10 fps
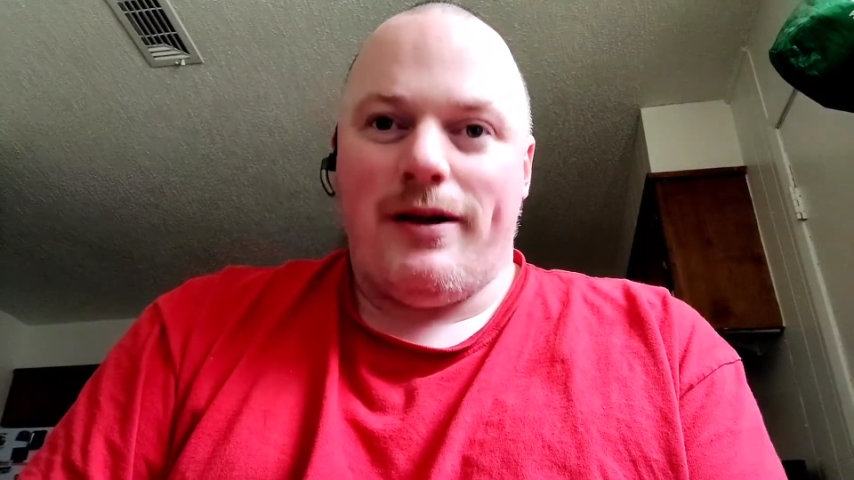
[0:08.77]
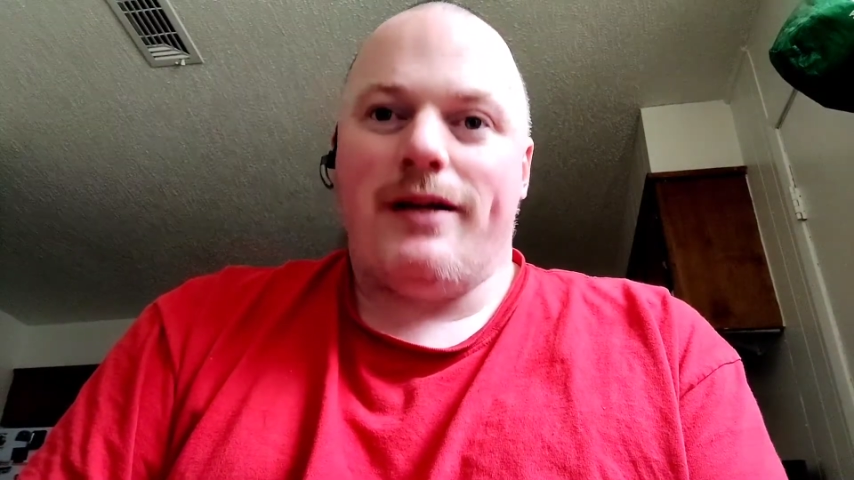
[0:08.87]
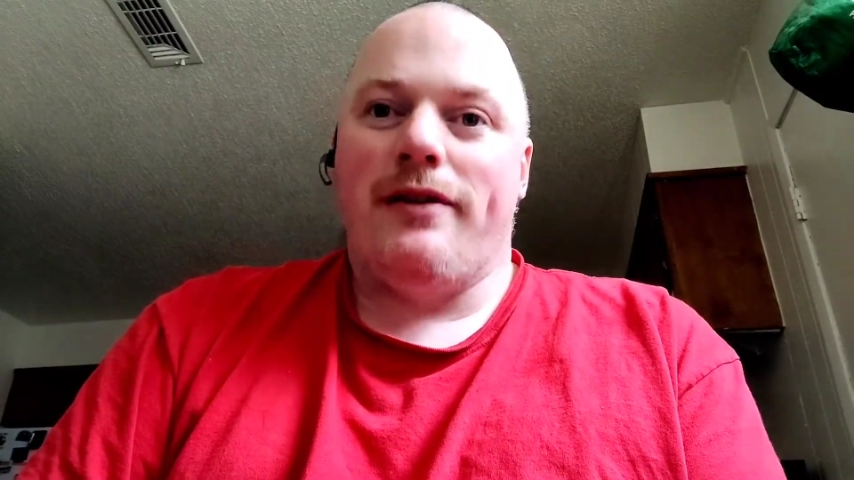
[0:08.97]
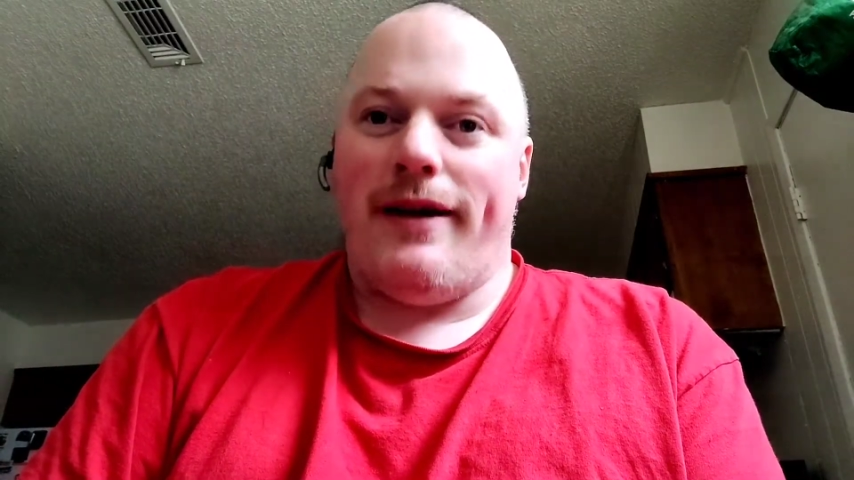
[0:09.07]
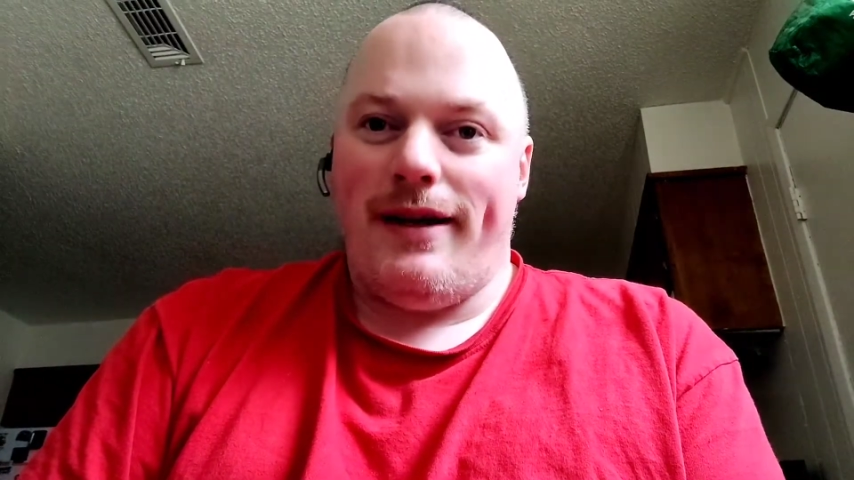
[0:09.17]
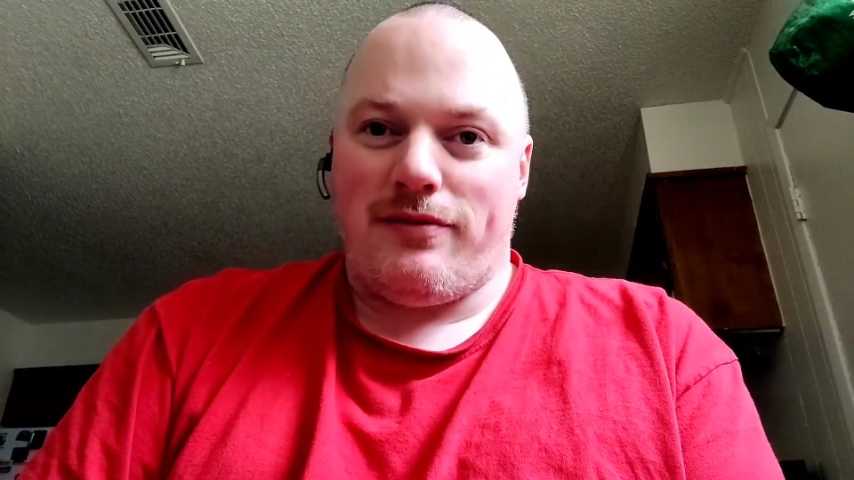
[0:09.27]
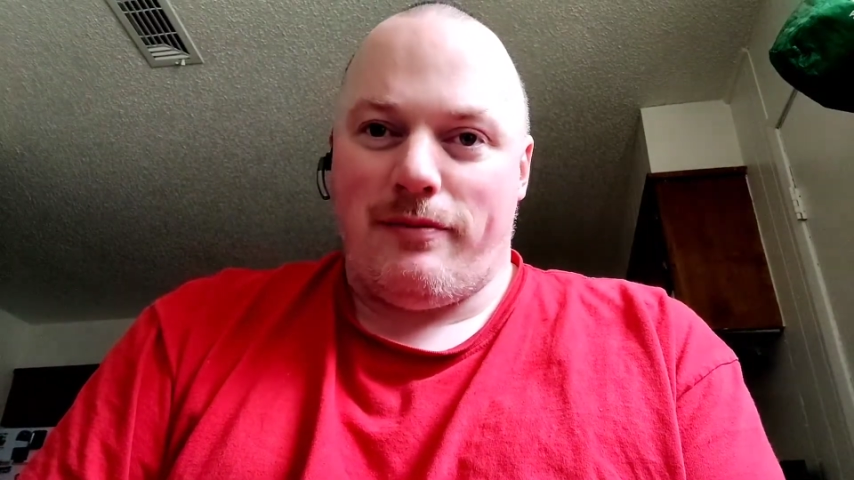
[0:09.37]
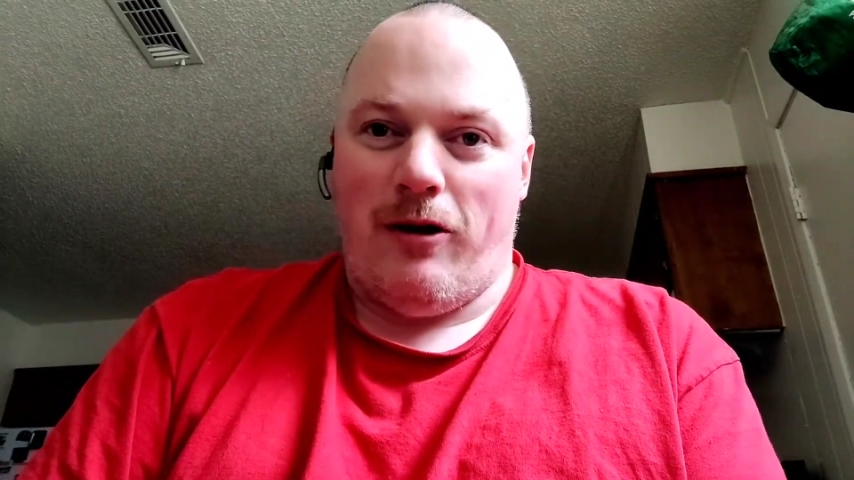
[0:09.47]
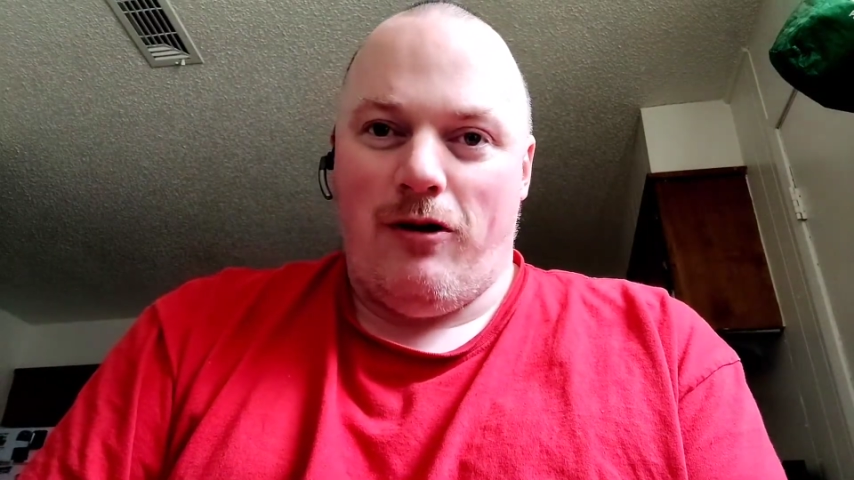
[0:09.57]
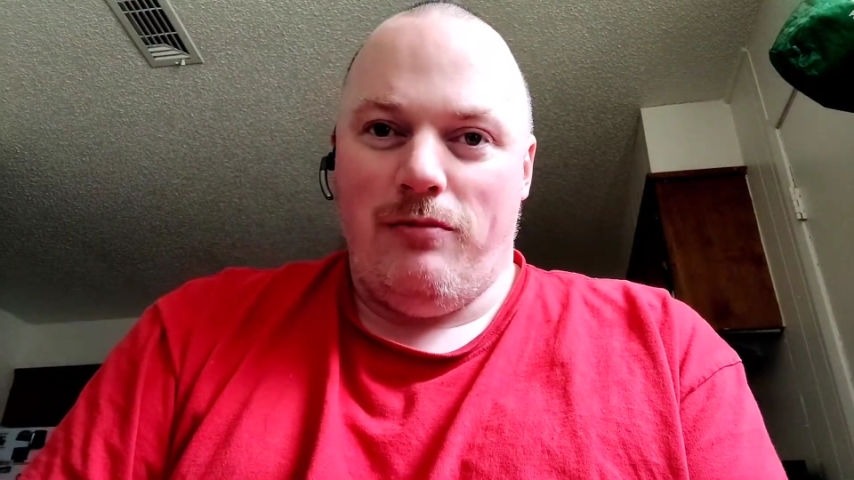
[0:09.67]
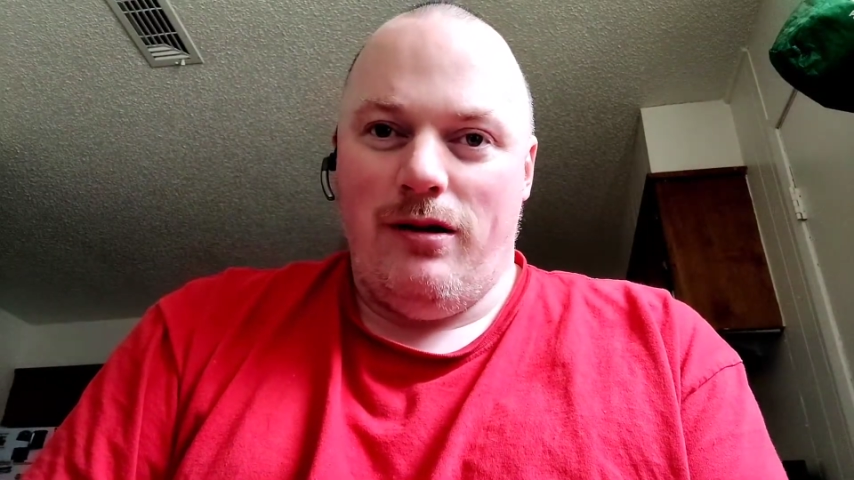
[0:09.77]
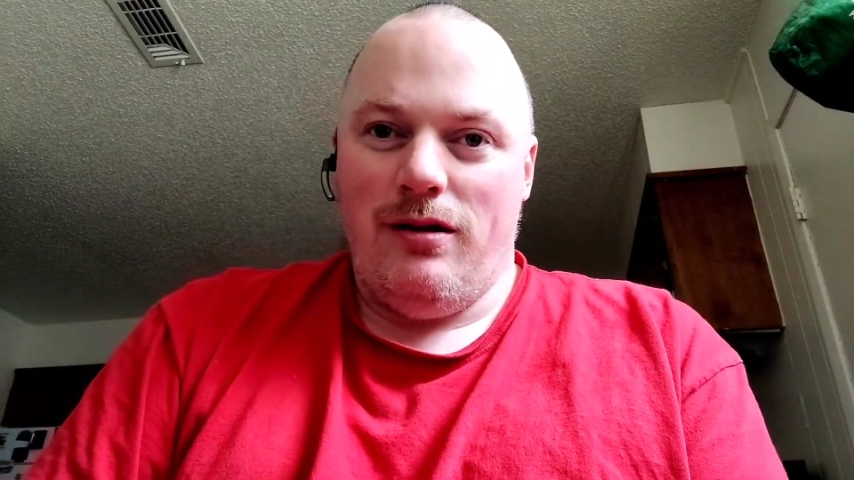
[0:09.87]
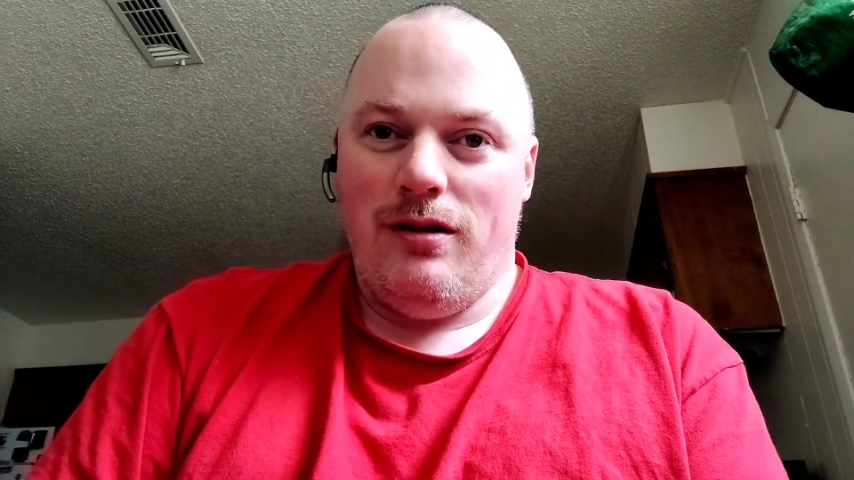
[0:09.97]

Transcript: and greetings from home.